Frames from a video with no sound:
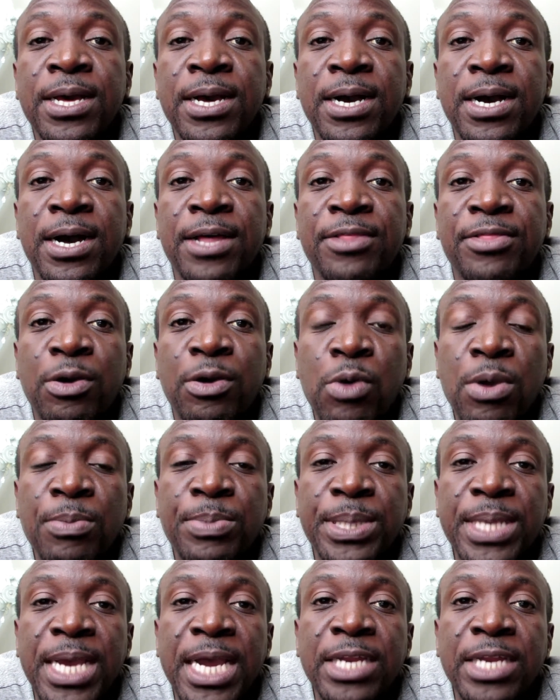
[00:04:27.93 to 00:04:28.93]
uh, the
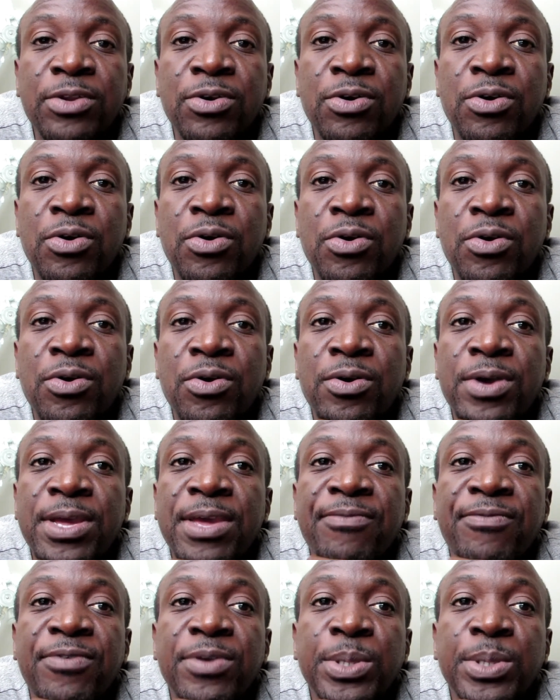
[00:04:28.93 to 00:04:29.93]
website, or
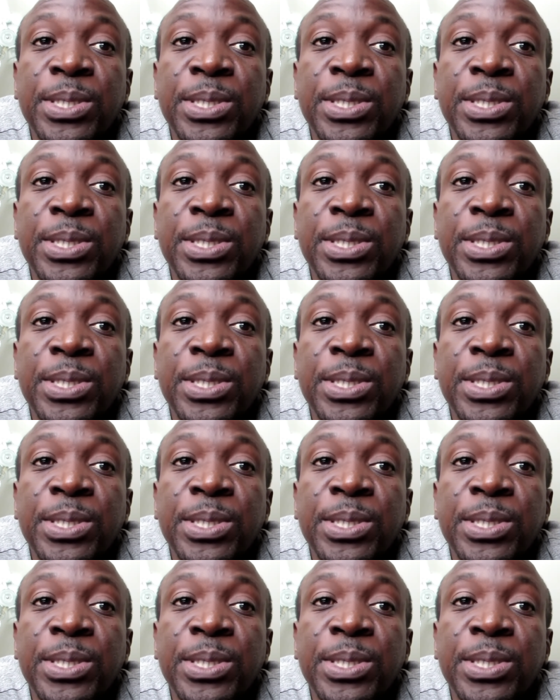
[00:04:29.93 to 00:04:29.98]
if you